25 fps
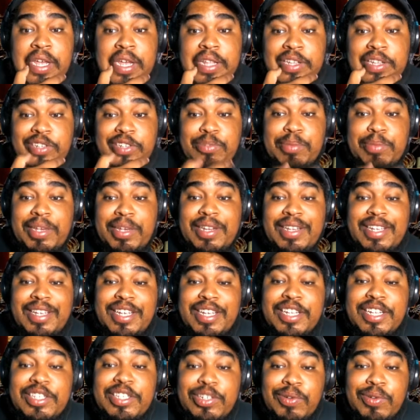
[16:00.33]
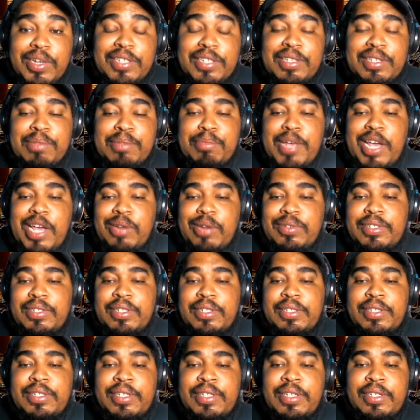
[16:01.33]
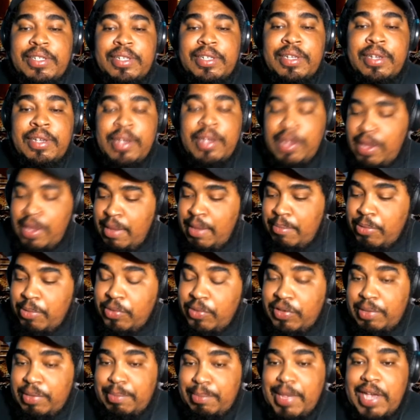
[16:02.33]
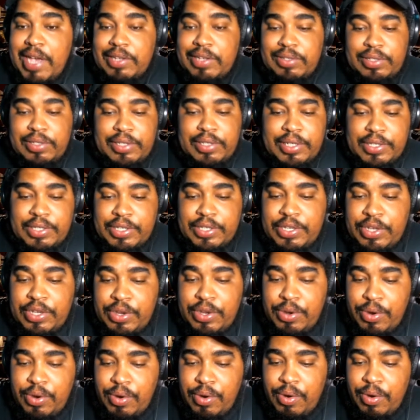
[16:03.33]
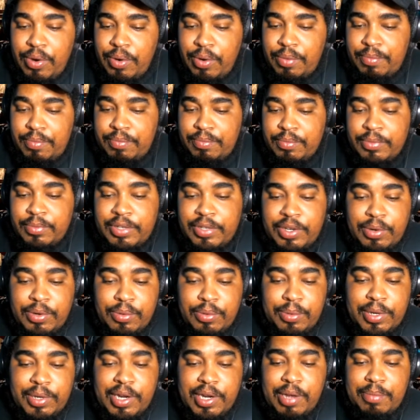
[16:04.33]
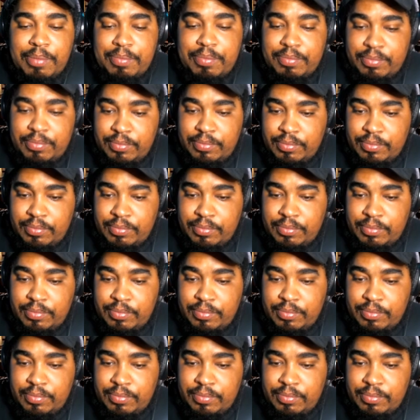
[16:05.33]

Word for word: This should be an interesting battle, says CC. Music Master says, Year, year, what up?